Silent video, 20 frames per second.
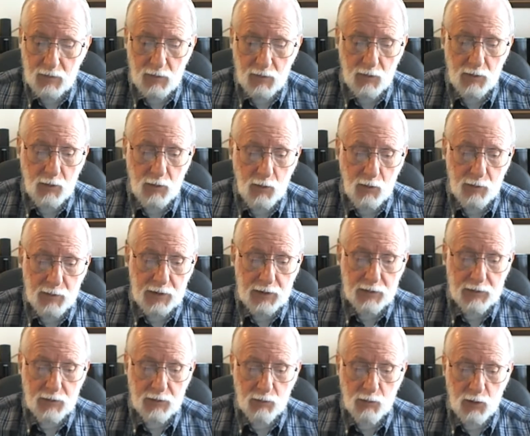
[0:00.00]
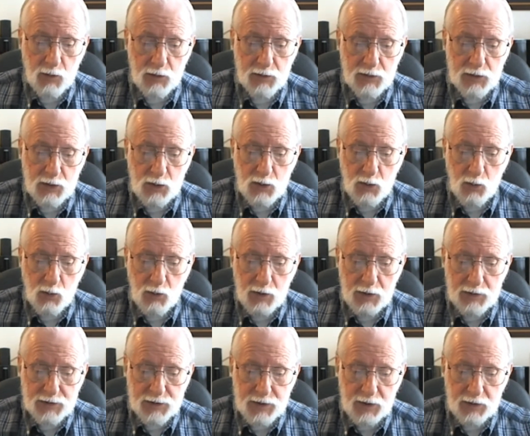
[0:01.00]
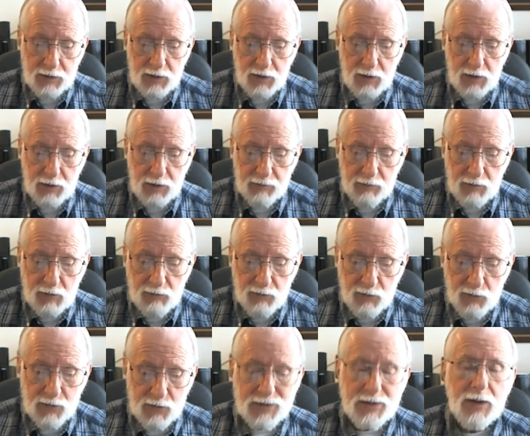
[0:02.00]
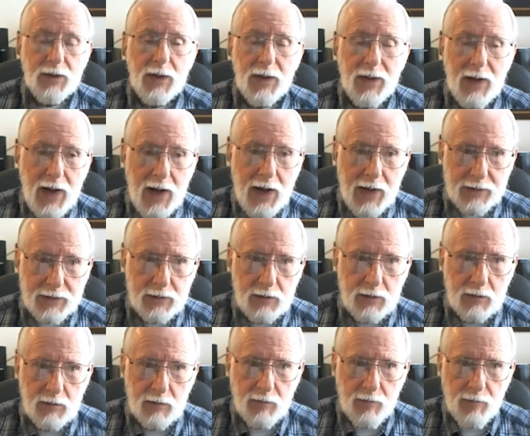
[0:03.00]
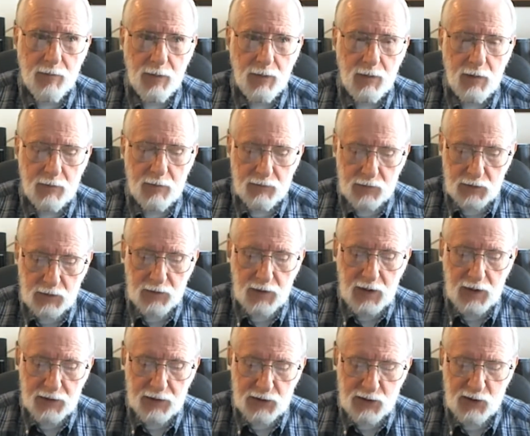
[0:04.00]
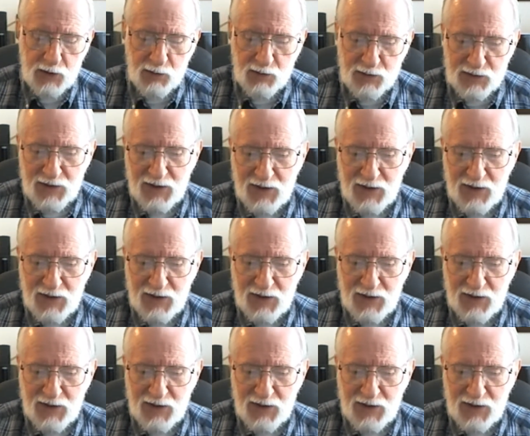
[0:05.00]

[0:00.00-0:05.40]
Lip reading: hold on, the word goy technically refers not to non-Jews.